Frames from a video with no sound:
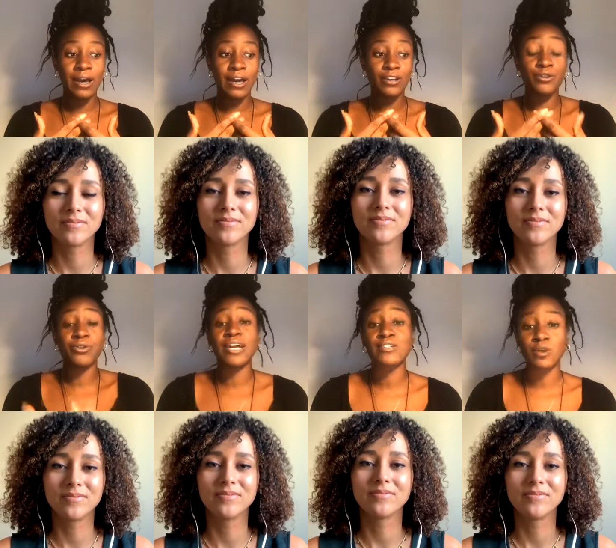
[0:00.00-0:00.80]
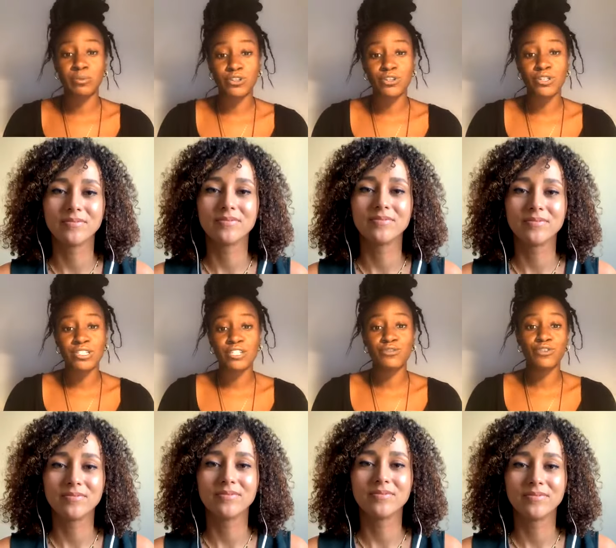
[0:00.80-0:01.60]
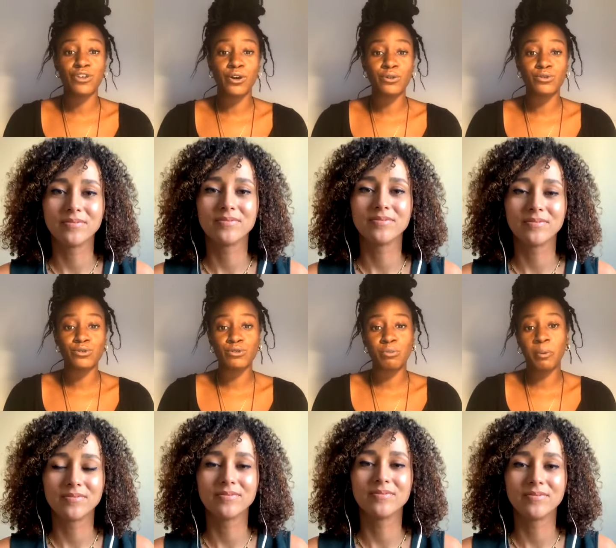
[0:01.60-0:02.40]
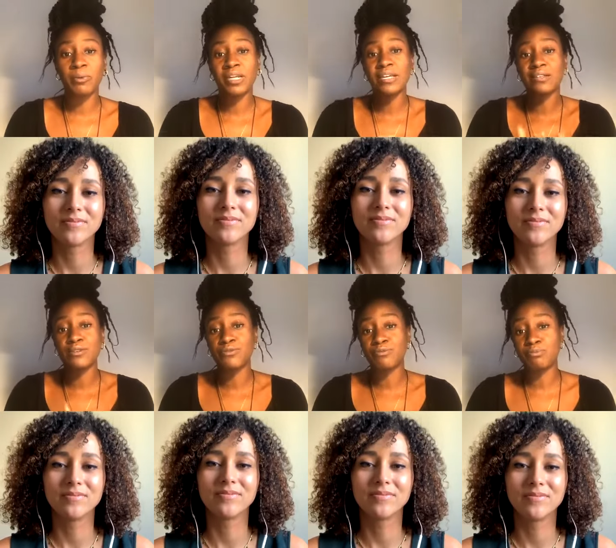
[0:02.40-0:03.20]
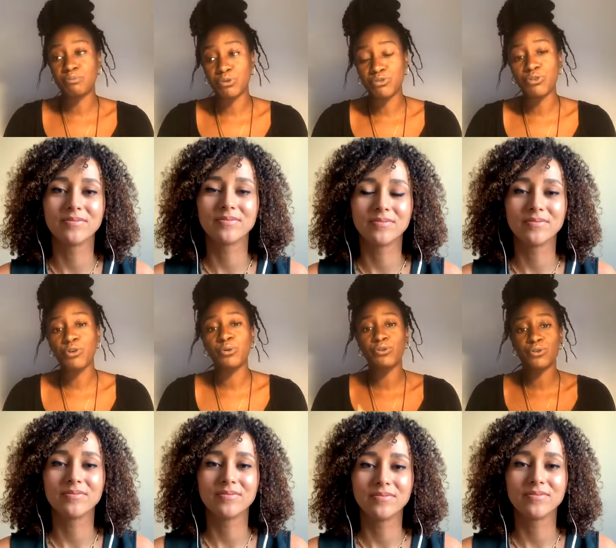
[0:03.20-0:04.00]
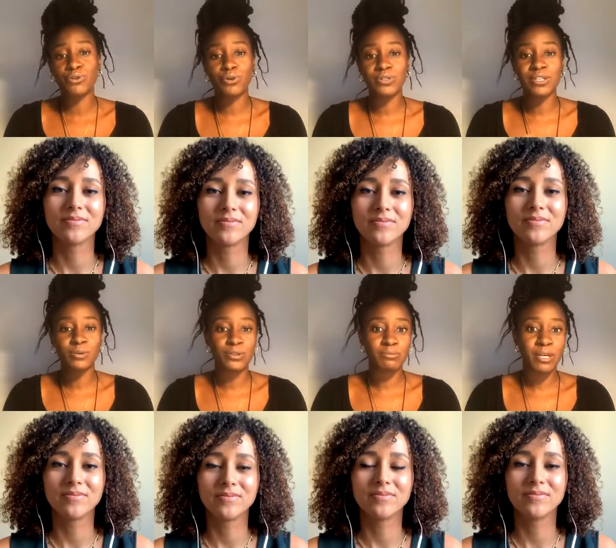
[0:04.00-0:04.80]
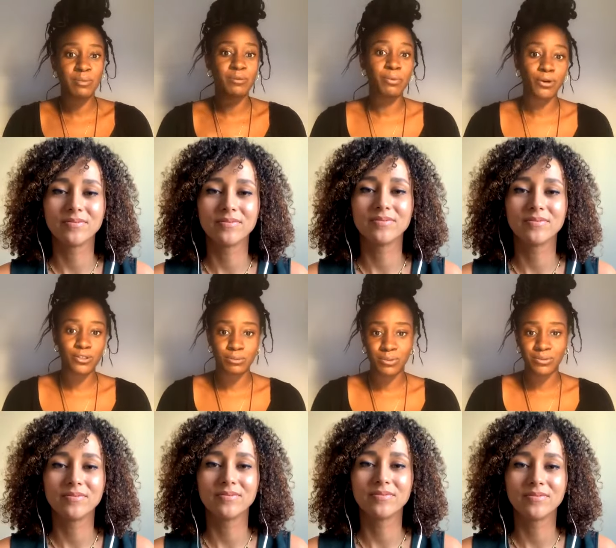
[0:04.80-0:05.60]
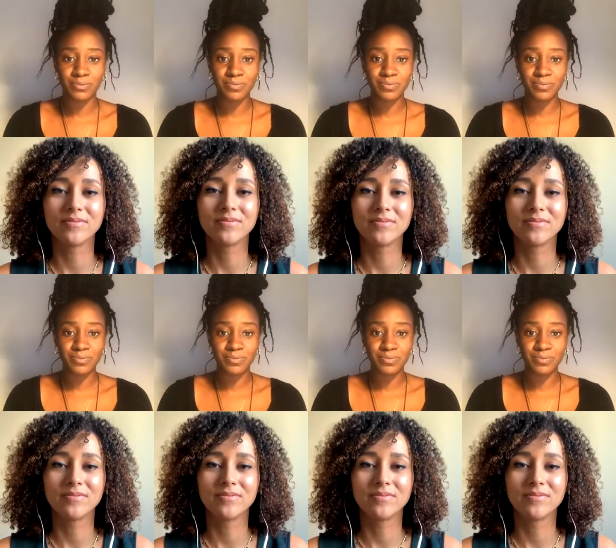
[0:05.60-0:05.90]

Speaker 1: and create opportunities for those who probably in the before would have thought it was maybe impossible.